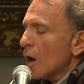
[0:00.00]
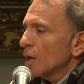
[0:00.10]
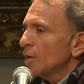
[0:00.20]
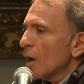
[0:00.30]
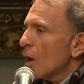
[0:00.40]

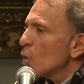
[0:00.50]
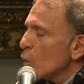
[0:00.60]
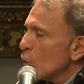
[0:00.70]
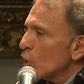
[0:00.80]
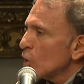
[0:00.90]
in our
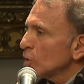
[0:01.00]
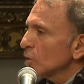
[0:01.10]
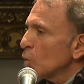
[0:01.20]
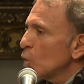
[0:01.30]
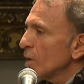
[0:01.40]
world
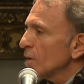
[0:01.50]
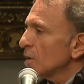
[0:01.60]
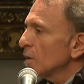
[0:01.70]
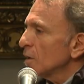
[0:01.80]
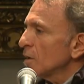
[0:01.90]
with
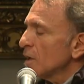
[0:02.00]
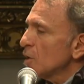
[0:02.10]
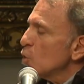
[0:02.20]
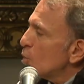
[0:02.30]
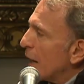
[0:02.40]
the
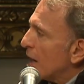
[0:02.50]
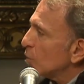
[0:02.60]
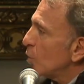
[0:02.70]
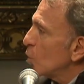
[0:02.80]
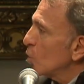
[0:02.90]
new
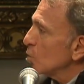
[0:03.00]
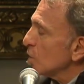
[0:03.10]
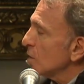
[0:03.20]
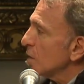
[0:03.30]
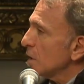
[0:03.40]

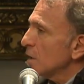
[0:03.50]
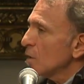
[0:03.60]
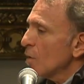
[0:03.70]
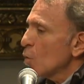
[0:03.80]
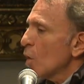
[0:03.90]
platforms and
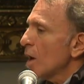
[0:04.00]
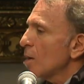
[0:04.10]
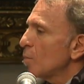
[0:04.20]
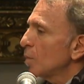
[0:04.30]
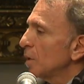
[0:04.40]
the
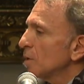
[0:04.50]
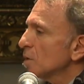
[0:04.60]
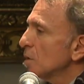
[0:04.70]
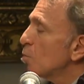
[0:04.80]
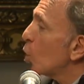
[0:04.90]
web,
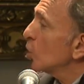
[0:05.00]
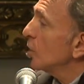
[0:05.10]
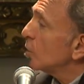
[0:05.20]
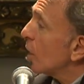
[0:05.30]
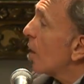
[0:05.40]
it's
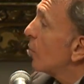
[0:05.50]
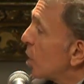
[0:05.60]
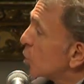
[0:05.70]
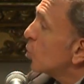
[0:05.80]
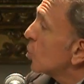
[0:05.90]
important to have
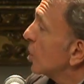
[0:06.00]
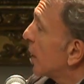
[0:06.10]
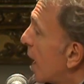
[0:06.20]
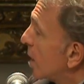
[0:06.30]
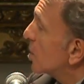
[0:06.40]
pictures,
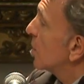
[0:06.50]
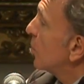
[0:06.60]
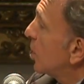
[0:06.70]
text, and